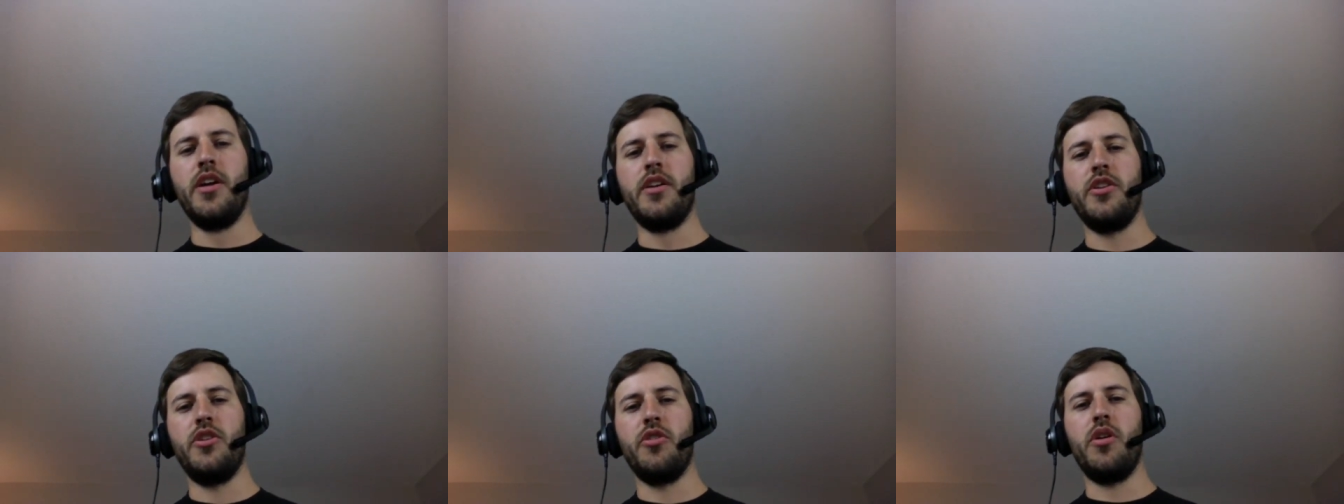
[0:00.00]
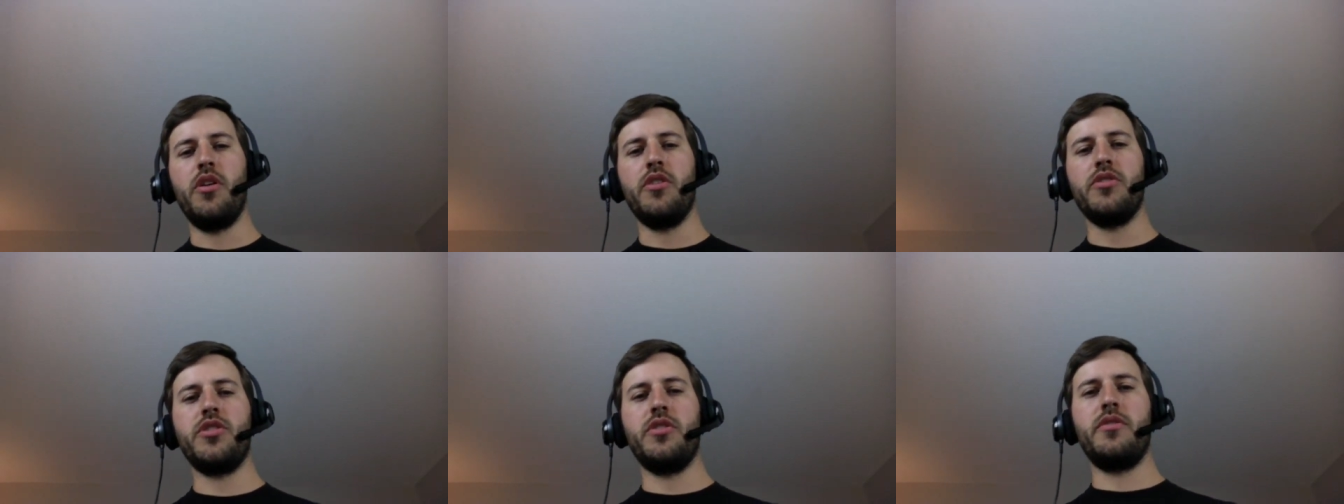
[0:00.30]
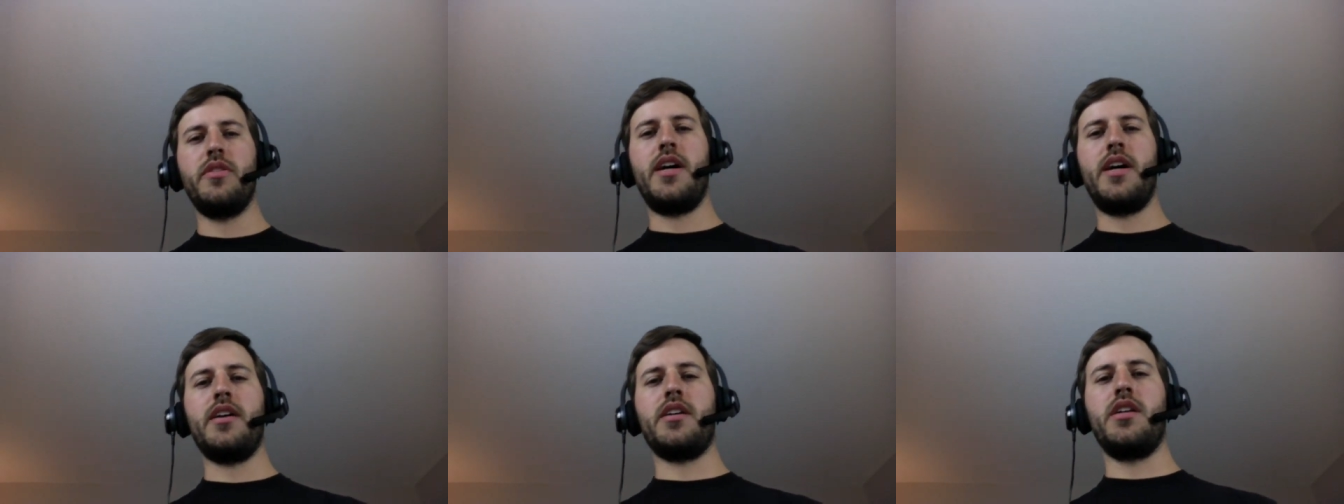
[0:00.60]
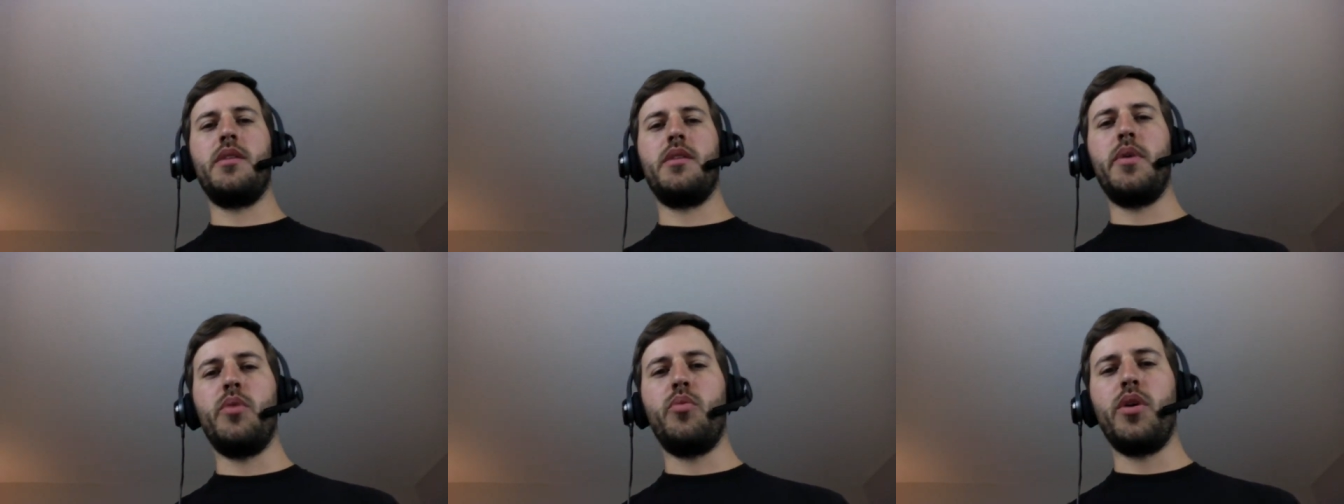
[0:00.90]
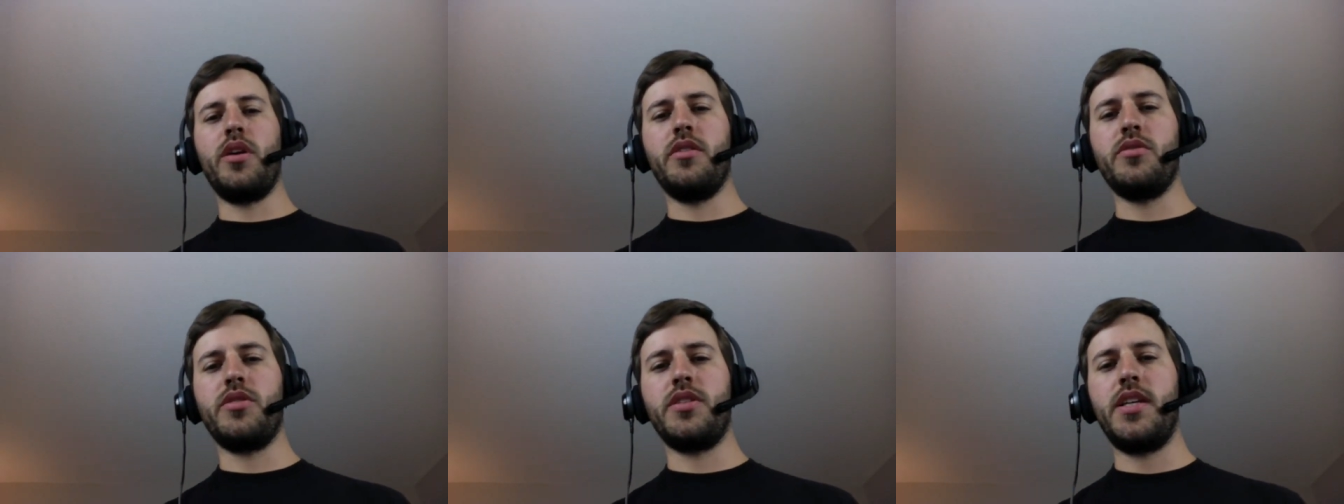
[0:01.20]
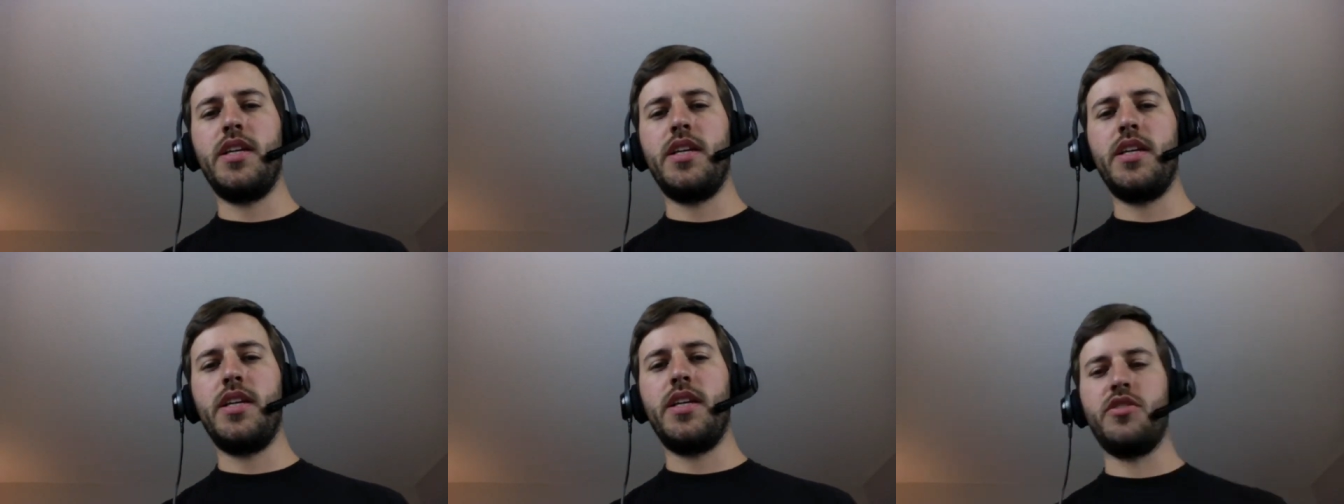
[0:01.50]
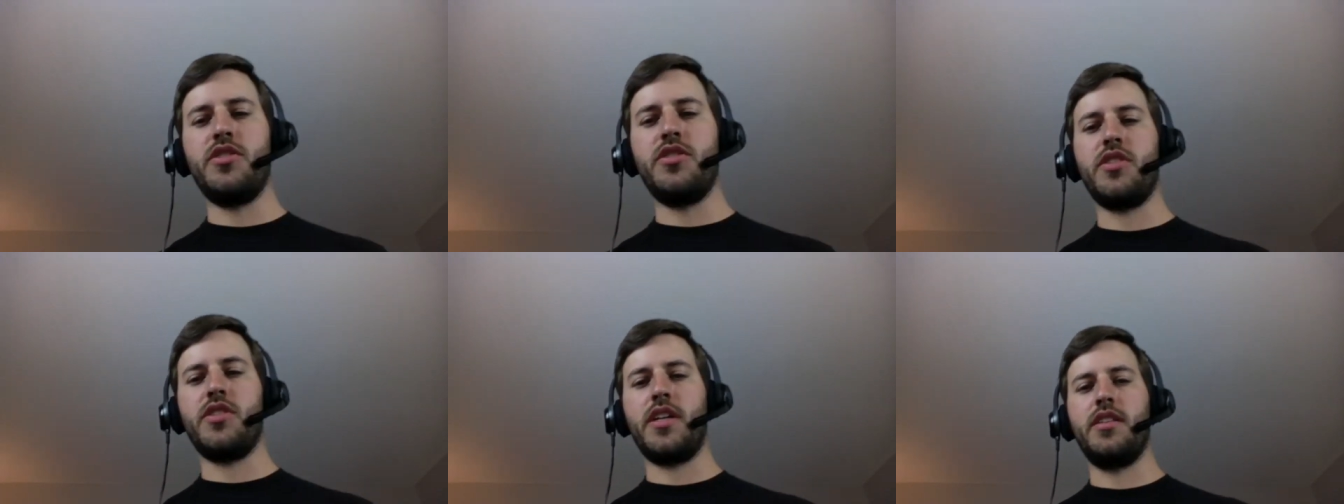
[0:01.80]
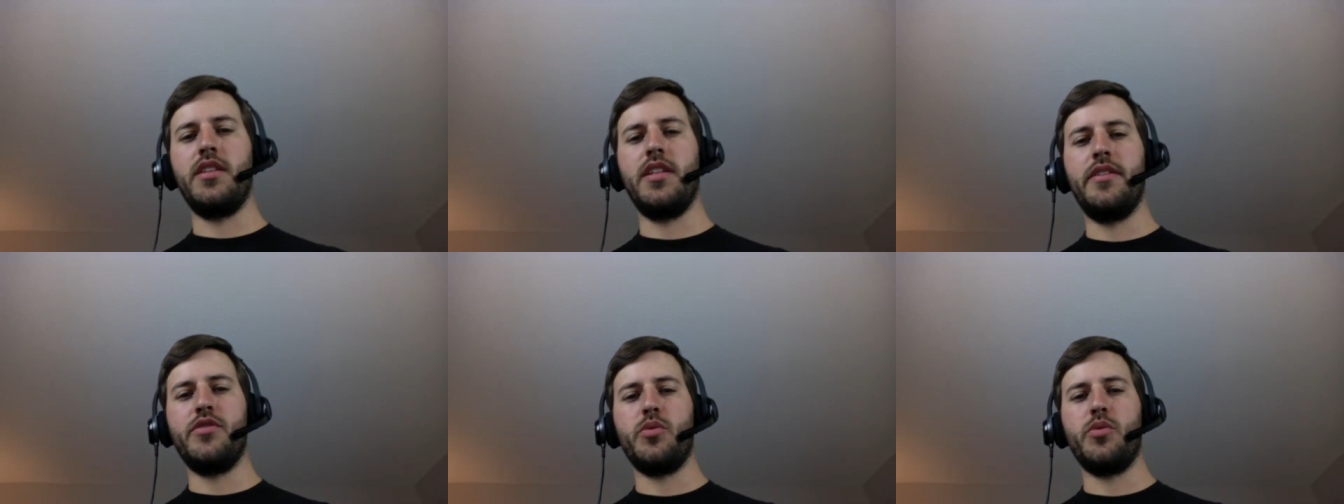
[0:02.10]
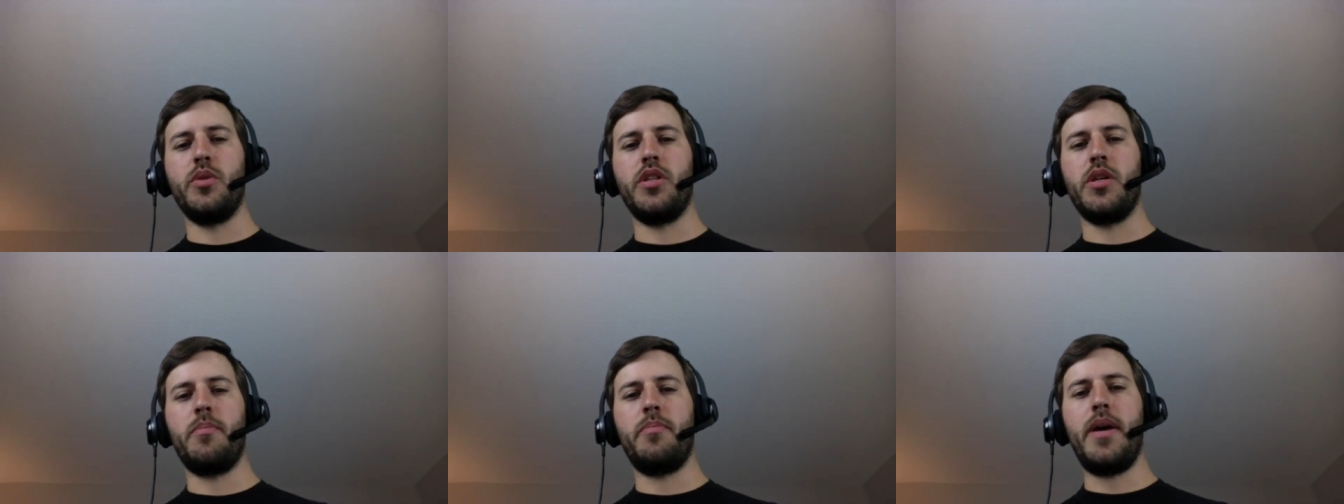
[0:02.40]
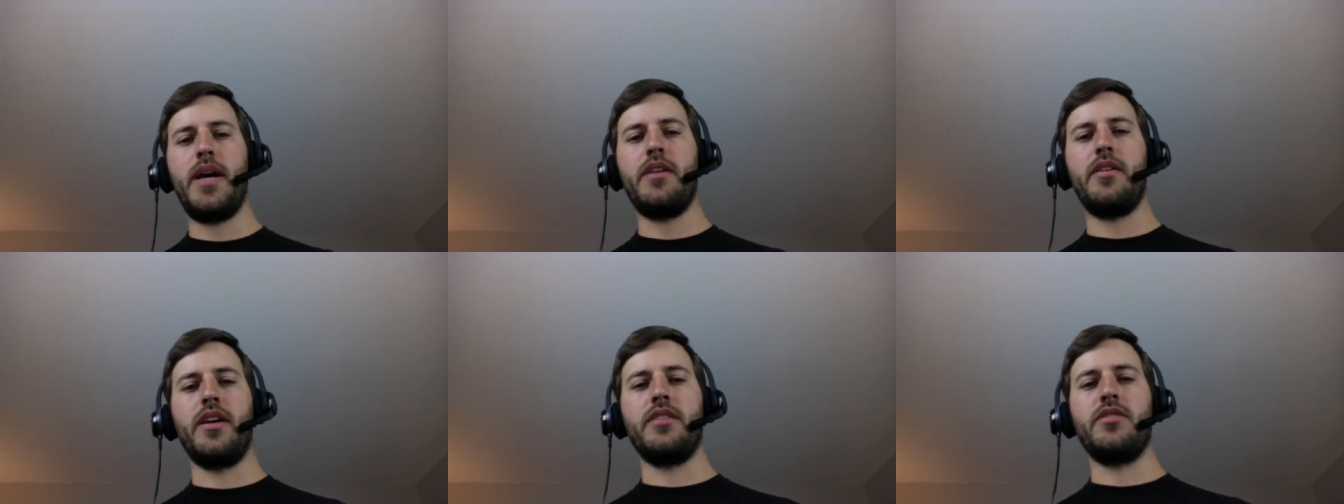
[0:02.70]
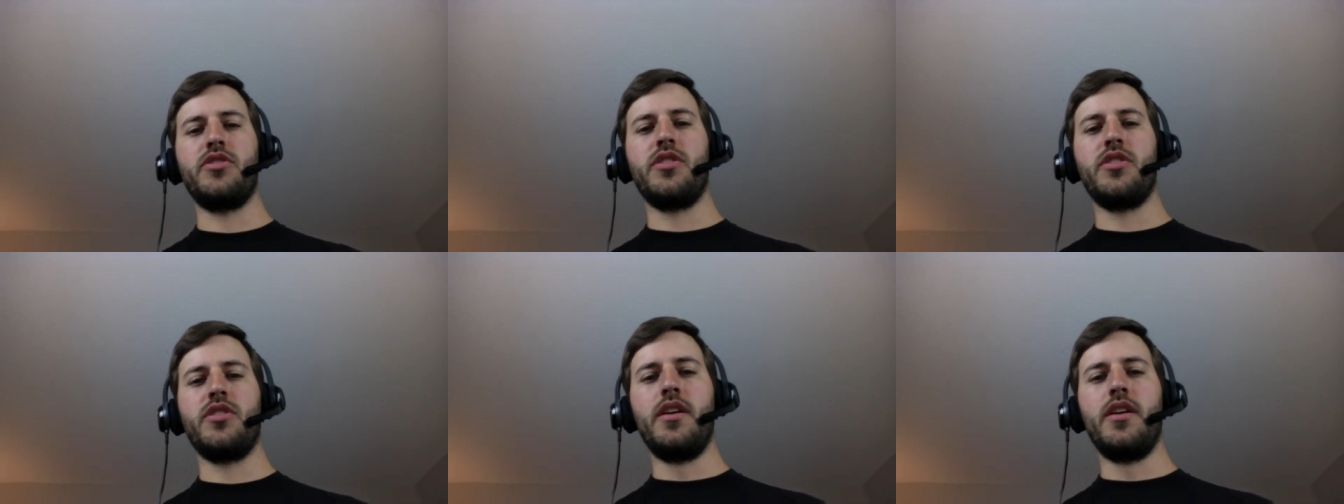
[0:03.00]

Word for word: you're also not going to be one of those kids that just like lives with their parents